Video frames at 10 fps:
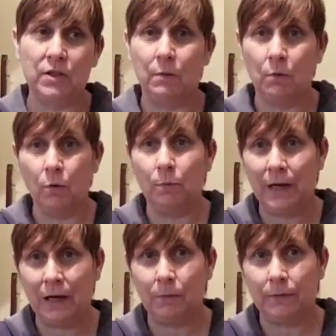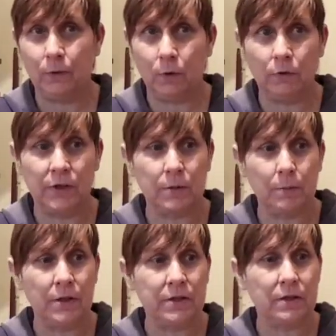They will all be out before
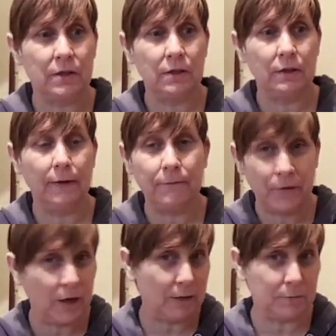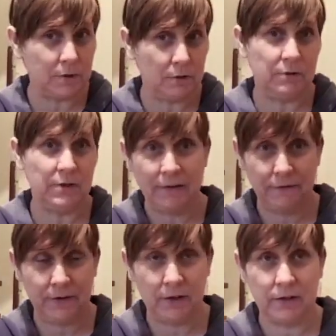Christmas for absolute
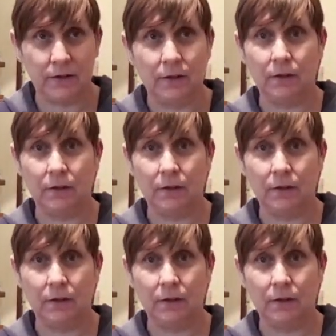definite.